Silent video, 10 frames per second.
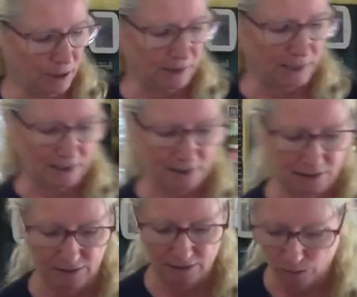them together?
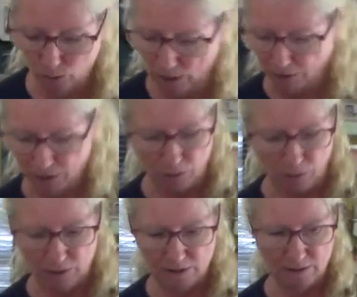Oh, I don't
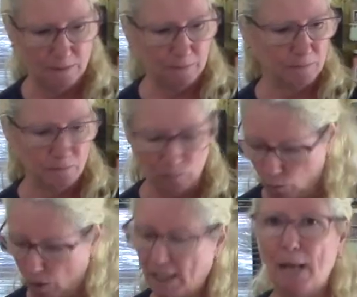know.
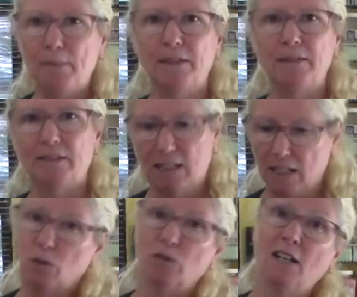What happens?
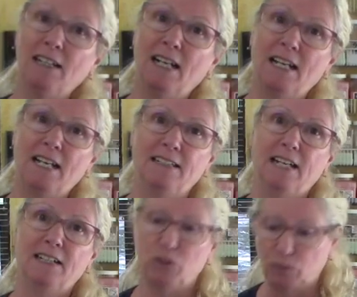We're running out of handy
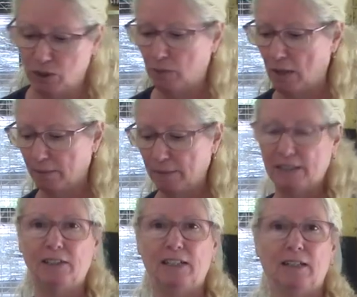hangers, which is probably a
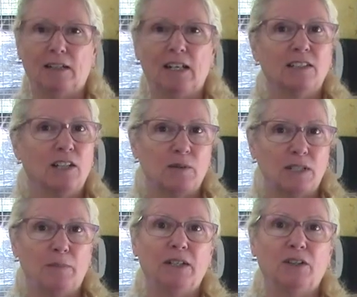good thing, because otherwise
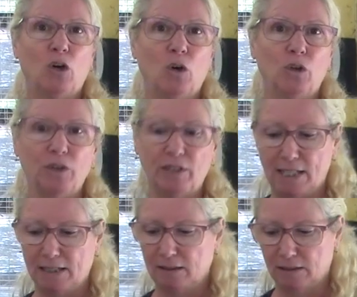I'd be here all
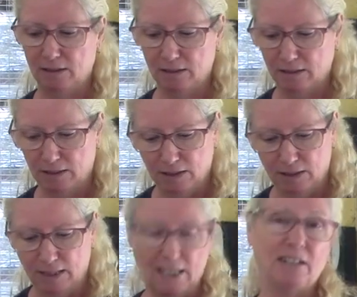day.
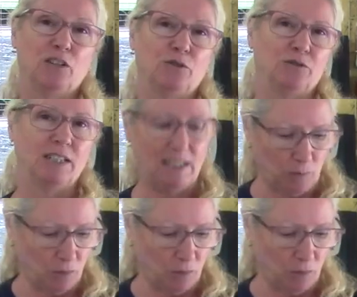And I don't really have a